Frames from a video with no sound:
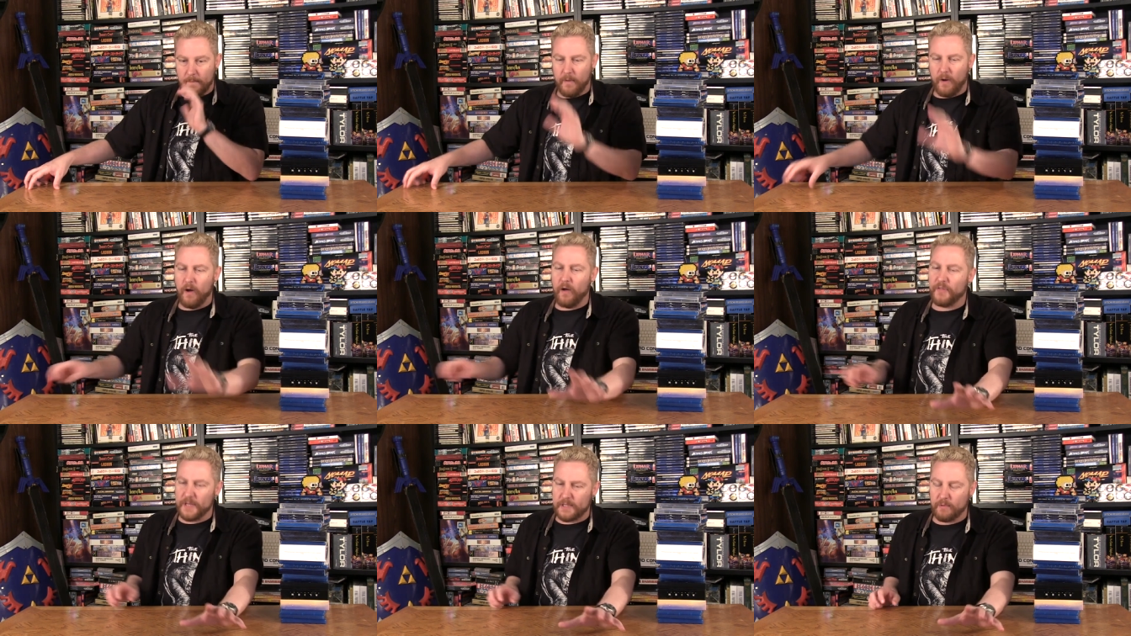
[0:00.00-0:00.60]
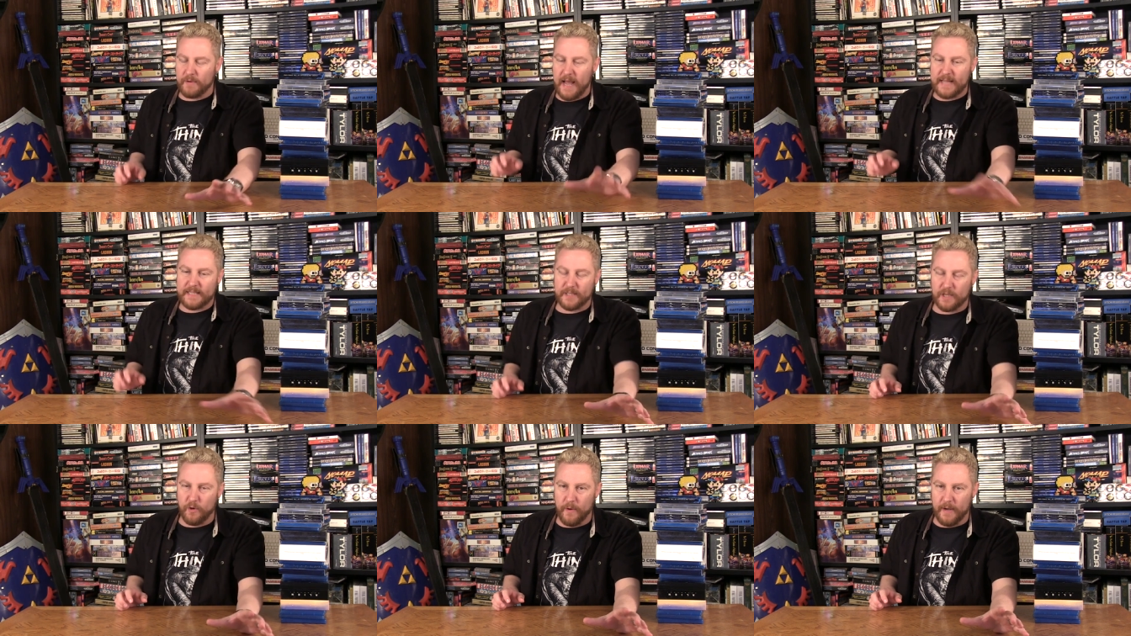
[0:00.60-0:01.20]
Oh, this one has
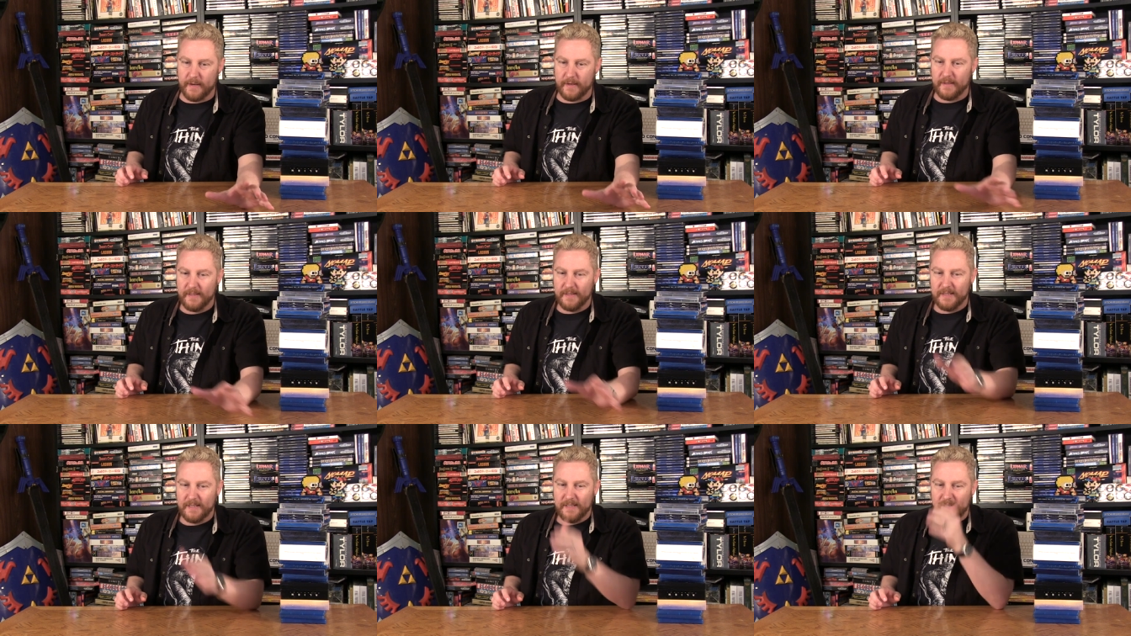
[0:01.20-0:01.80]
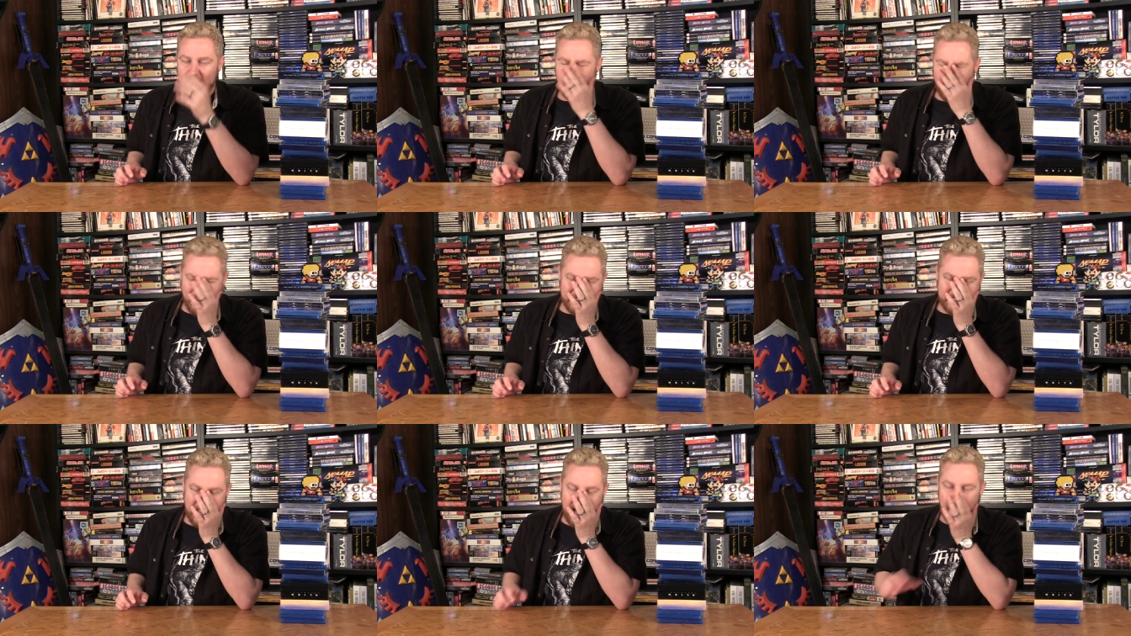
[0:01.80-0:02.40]
to go in.
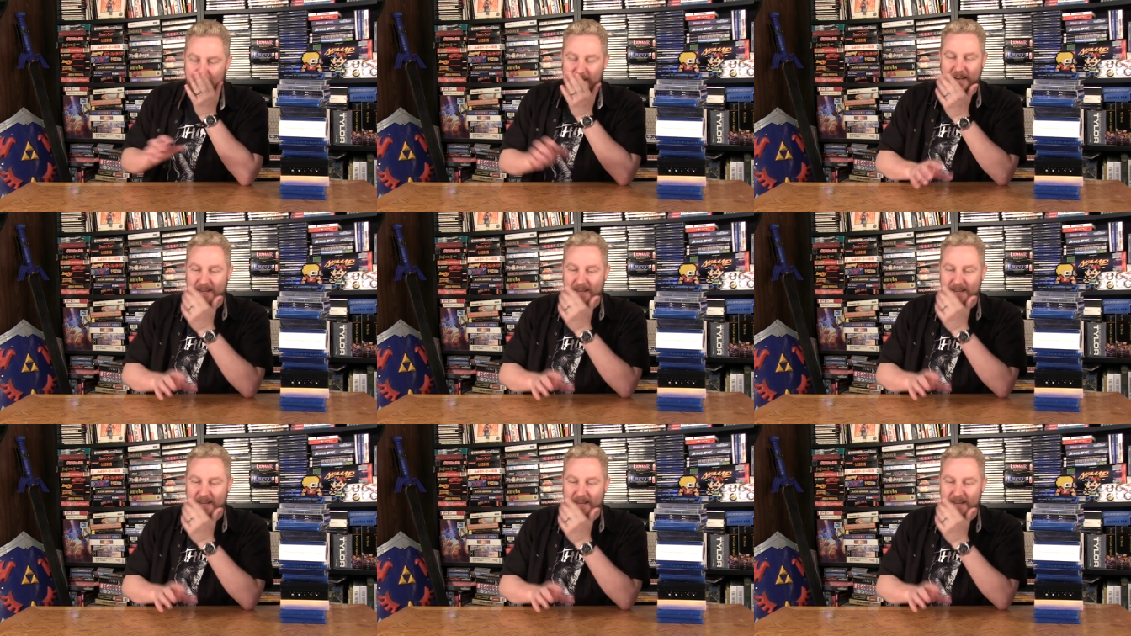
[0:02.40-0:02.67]
Oh, damn it."